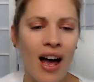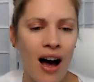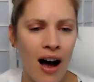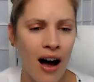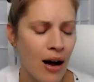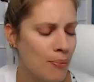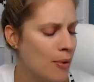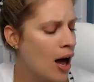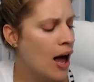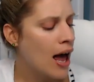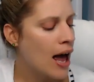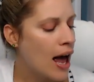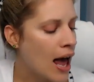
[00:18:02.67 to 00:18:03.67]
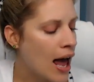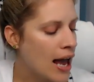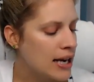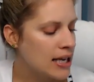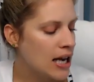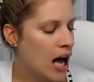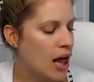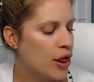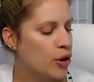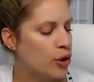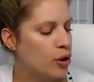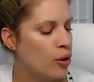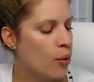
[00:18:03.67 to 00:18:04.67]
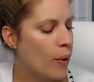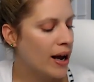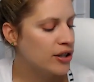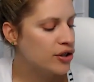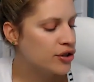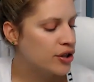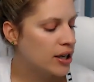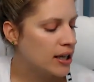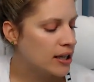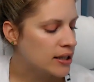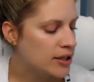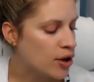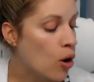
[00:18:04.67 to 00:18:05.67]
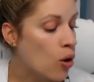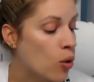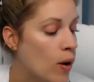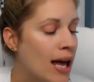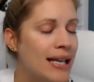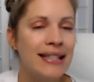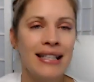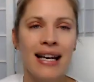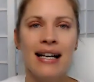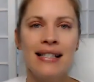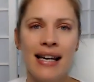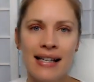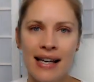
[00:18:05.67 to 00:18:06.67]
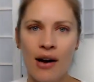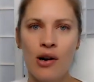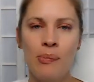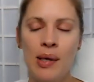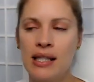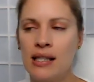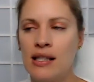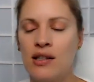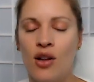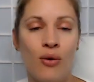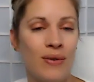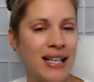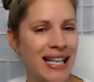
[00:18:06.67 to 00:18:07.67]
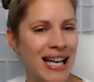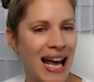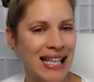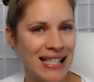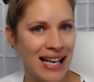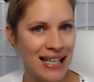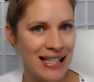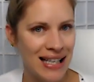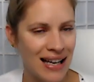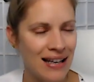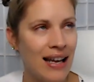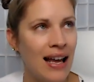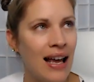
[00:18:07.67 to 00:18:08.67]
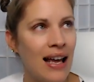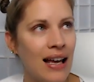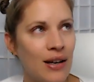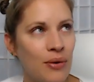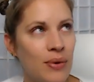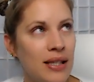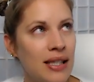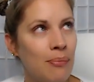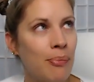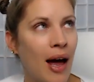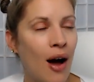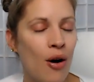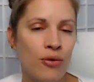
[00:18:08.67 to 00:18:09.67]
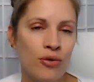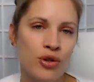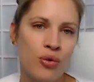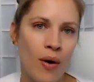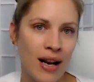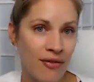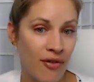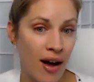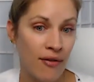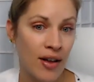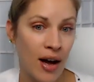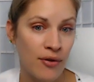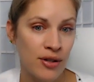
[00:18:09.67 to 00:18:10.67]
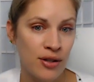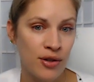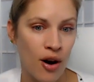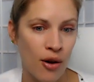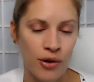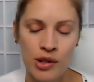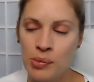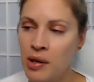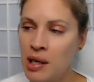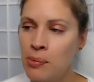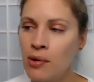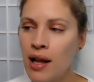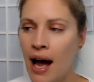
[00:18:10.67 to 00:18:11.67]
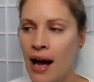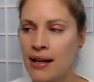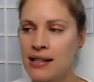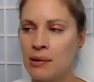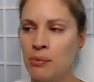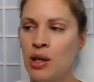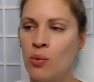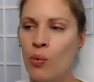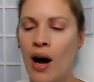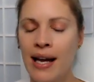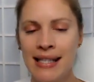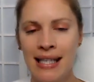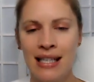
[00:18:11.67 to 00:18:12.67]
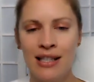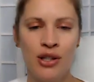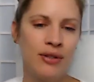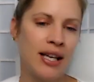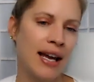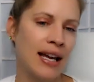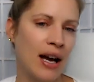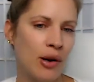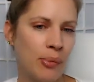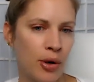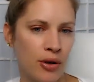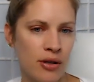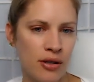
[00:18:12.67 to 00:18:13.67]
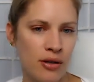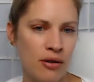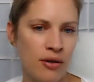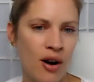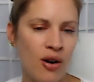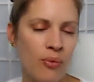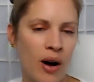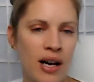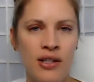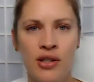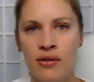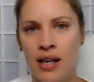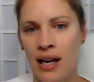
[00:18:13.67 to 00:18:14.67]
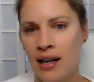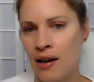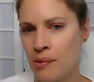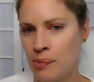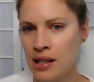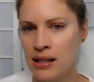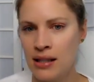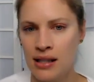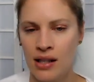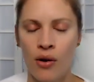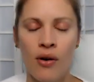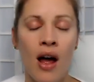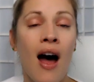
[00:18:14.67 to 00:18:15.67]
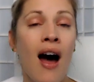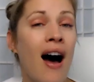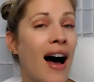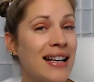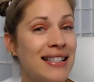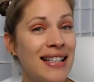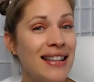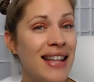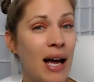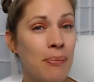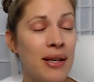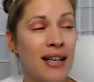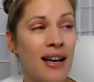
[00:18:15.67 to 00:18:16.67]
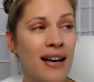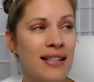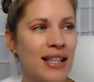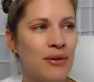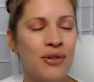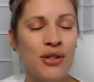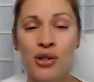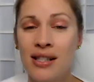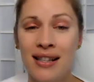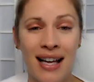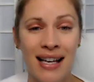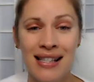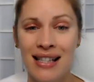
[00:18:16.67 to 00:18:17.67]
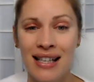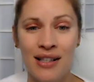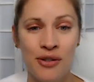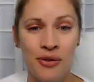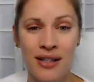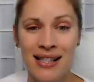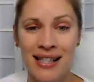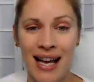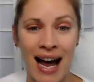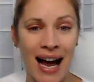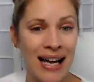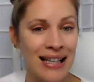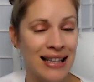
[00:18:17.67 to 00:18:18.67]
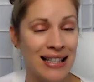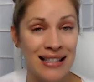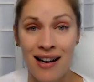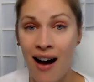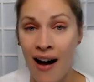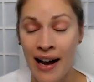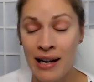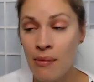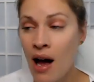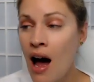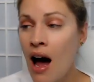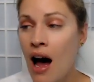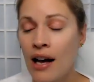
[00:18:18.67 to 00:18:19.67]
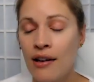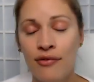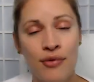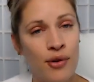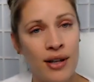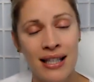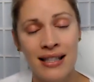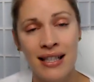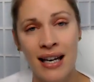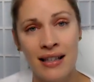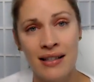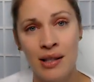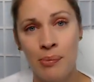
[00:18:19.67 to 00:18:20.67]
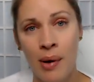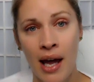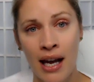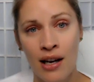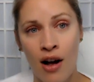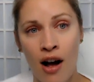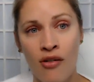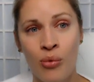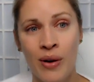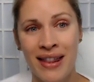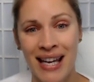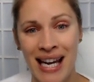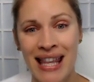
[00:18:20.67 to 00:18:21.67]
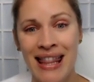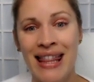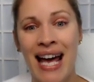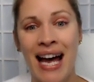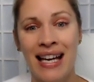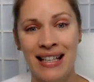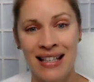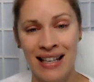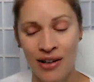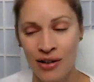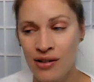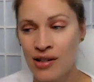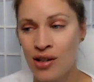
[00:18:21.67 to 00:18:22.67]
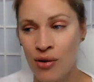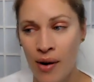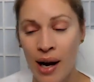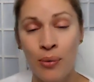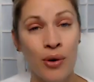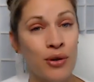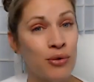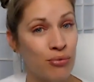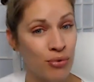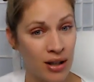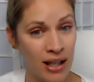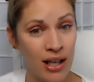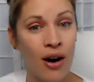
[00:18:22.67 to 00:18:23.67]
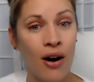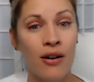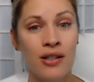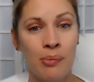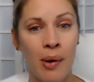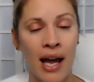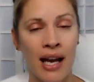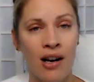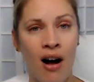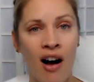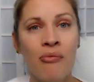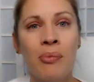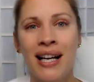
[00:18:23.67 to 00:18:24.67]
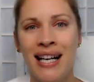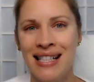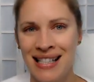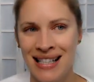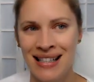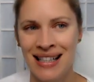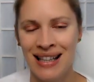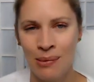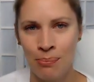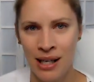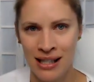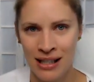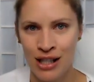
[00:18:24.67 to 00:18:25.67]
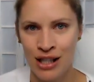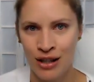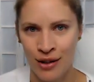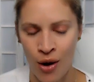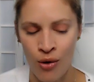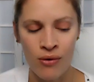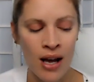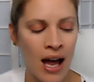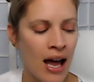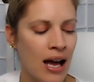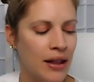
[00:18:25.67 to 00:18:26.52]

Um, any other questions? Oh, did I take out a business loan? Yes, I did. It was about $25,000. People ask me, why didn't you take out a personal loan? Why did you take out a business loan? I did that because it was just less interest at the time. I fully intended to pay it off within that year. So I worked really hard to pay it off, but I did need the business loan.